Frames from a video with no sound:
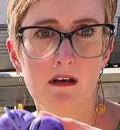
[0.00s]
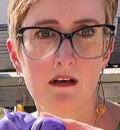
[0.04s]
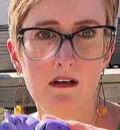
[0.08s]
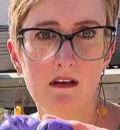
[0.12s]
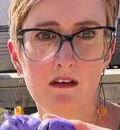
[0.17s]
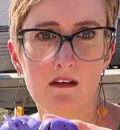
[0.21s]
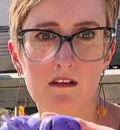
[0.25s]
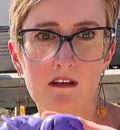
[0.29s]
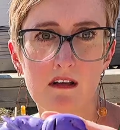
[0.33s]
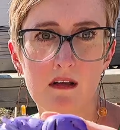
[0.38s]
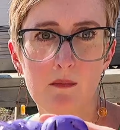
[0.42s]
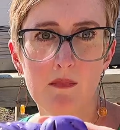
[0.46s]

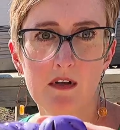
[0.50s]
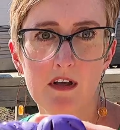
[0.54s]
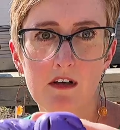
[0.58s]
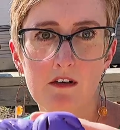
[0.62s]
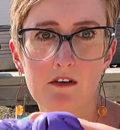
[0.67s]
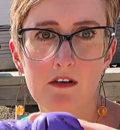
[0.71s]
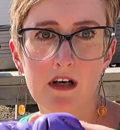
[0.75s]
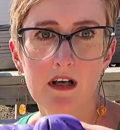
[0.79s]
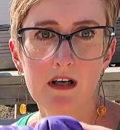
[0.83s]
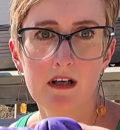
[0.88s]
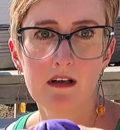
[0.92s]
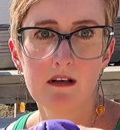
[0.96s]
sleeping
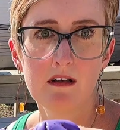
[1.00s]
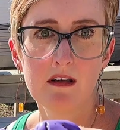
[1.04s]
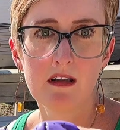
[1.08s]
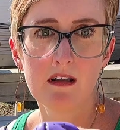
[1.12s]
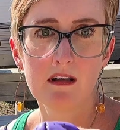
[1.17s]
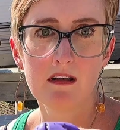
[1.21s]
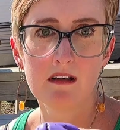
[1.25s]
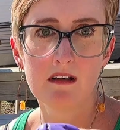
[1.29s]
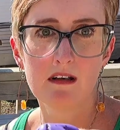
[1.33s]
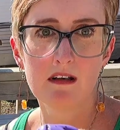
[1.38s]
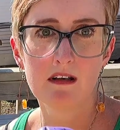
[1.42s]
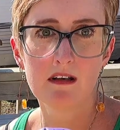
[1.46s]
dragon.
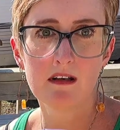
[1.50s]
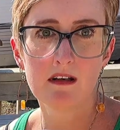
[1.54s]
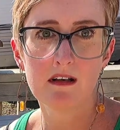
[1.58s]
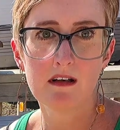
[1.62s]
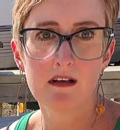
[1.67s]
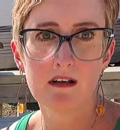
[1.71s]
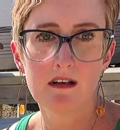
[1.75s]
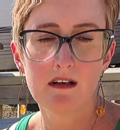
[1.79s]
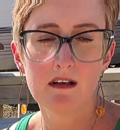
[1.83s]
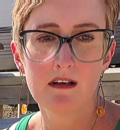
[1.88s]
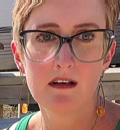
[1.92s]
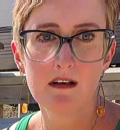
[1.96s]

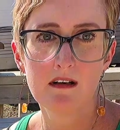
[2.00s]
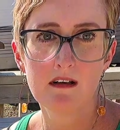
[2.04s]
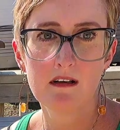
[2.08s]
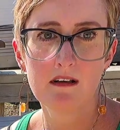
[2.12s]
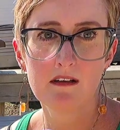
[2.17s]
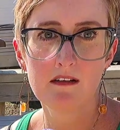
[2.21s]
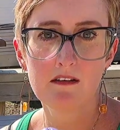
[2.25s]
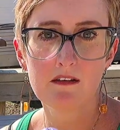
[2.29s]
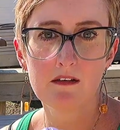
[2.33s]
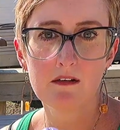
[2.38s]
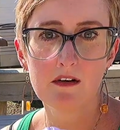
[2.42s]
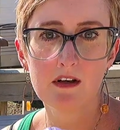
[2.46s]

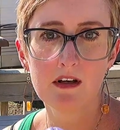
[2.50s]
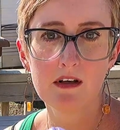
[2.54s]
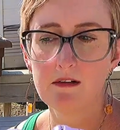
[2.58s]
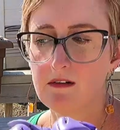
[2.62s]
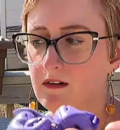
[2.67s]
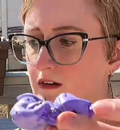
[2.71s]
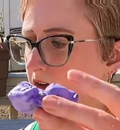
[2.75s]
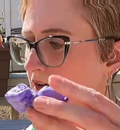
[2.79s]
It's so cute.